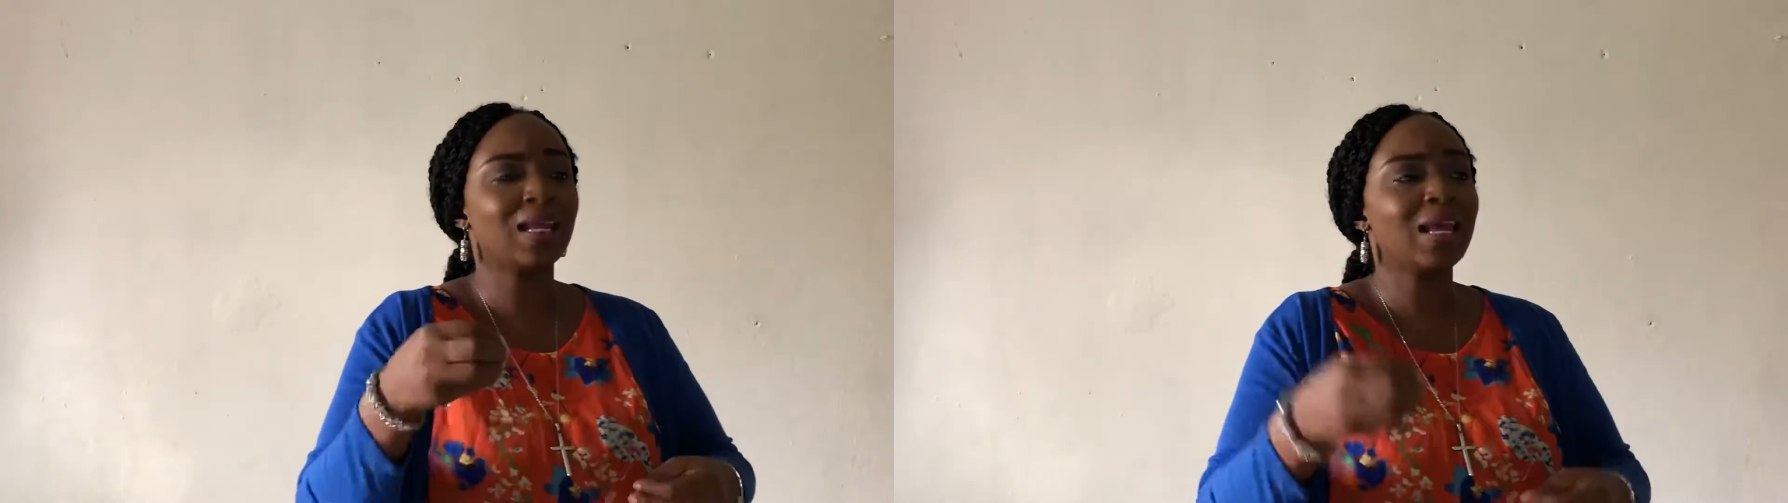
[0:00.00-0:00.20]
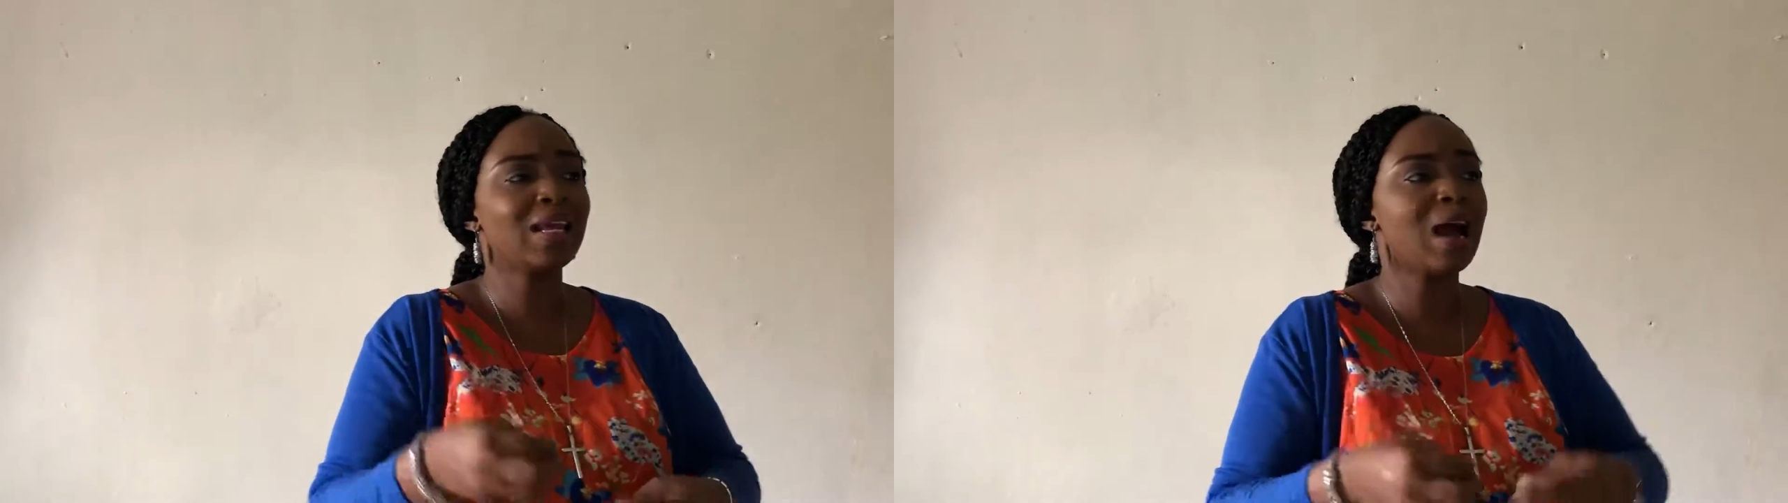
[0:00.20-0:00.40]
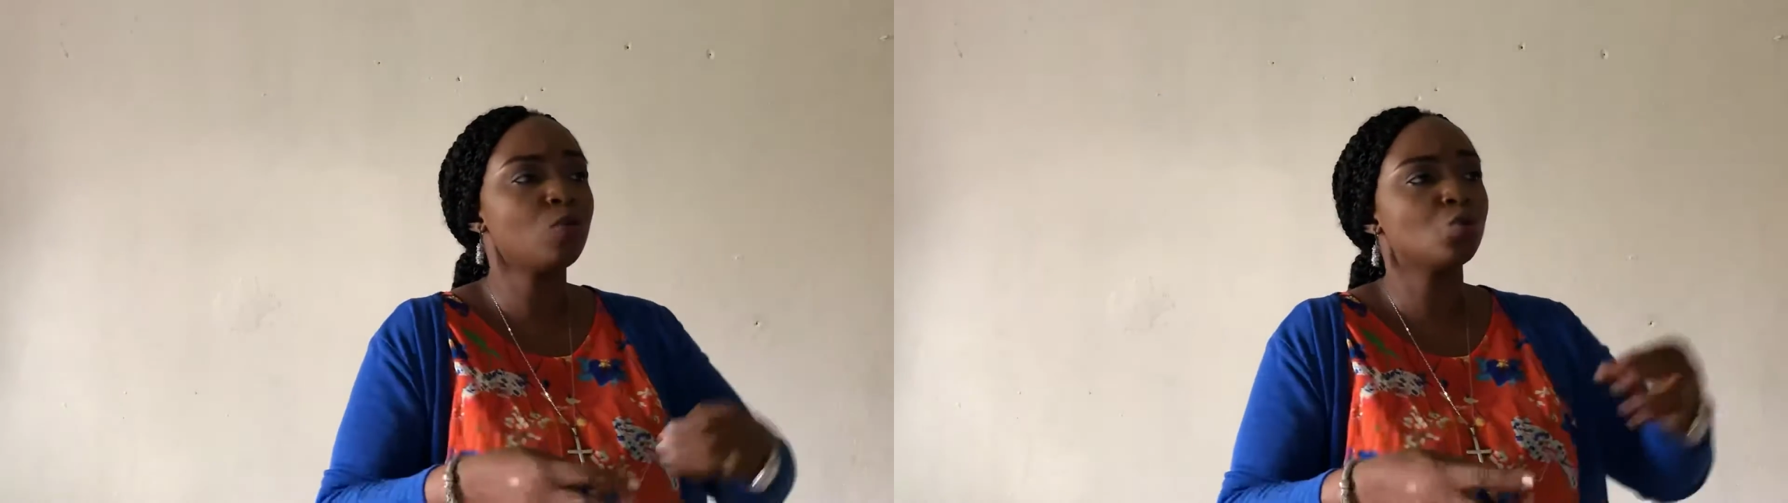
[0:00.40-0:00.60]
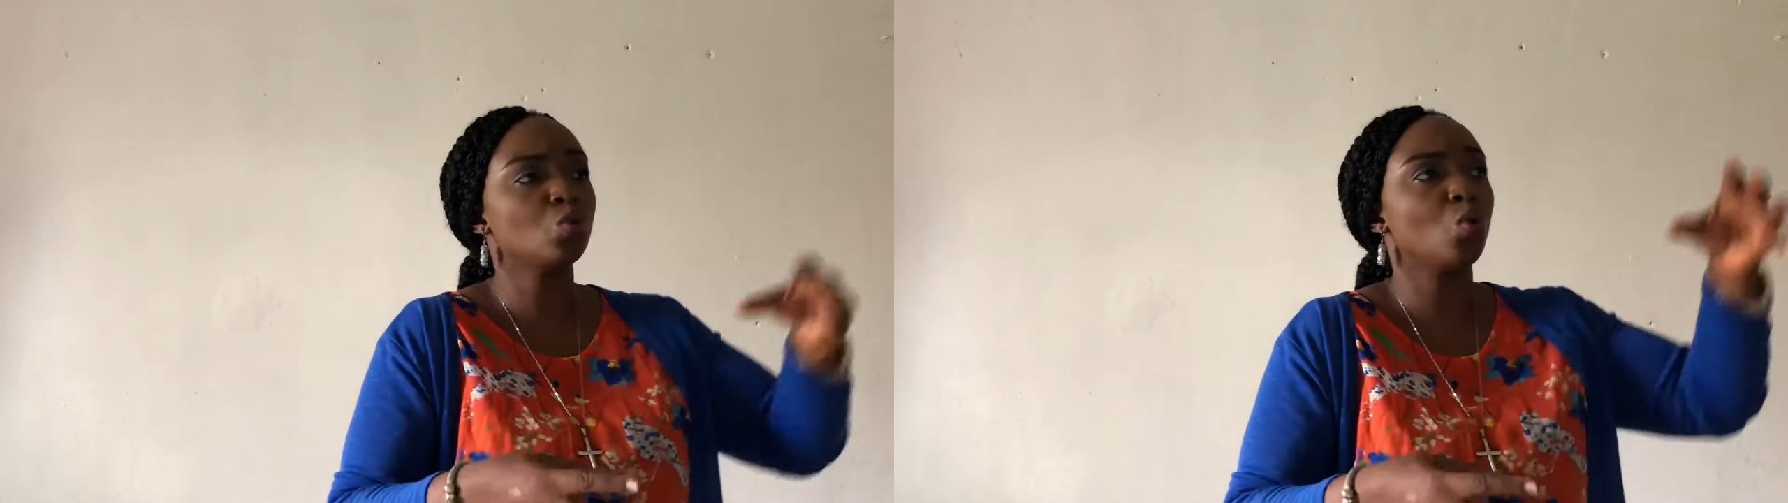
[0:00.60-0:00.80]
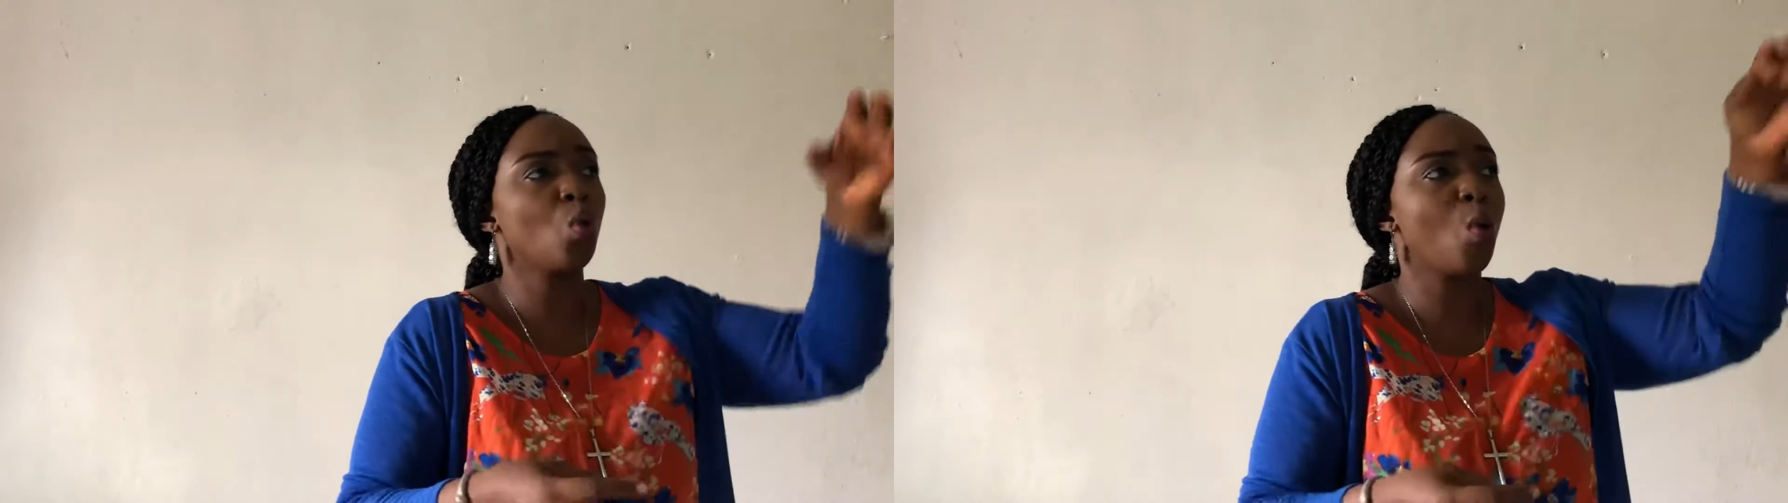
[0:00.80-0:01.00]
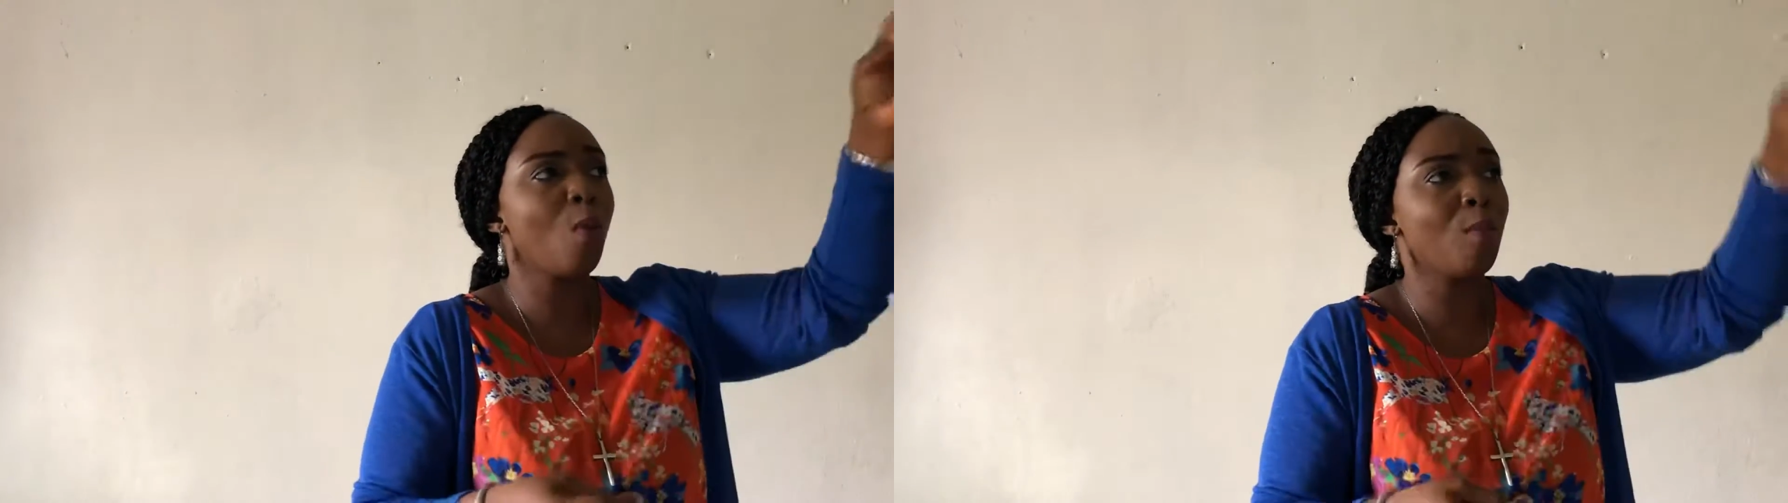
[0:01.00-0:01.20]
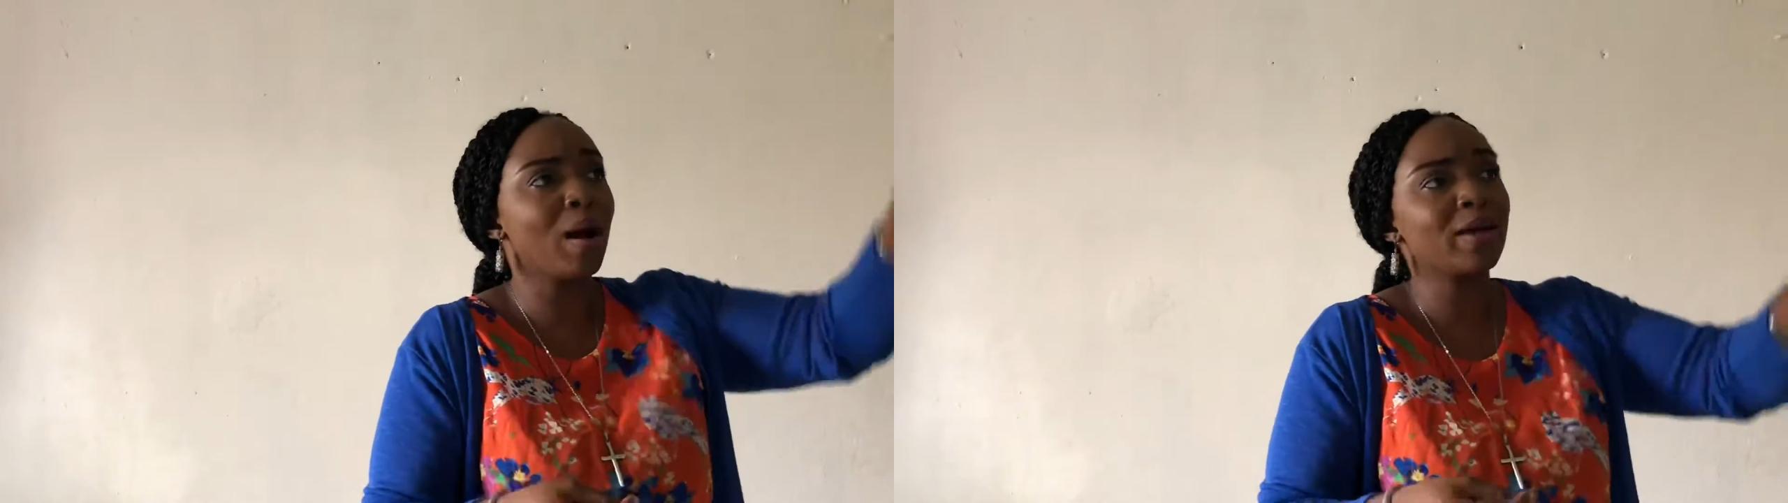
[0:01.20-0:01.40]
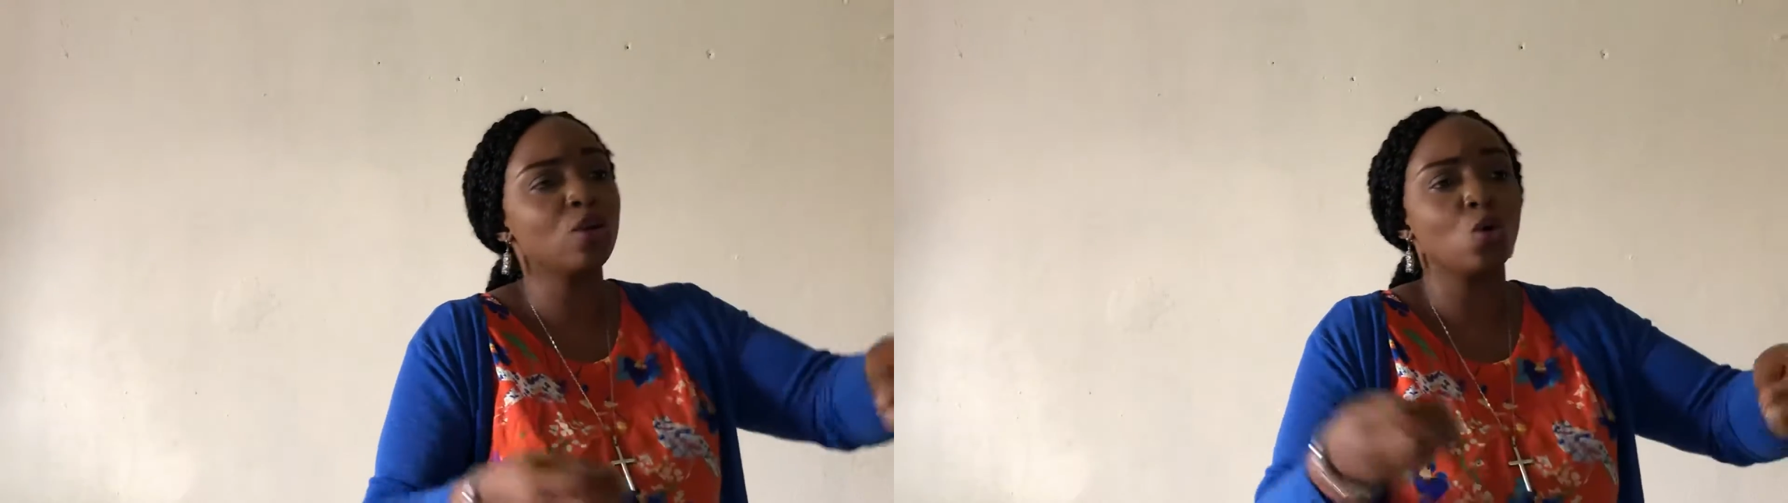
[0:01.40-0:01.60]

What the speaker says: Learn how to combine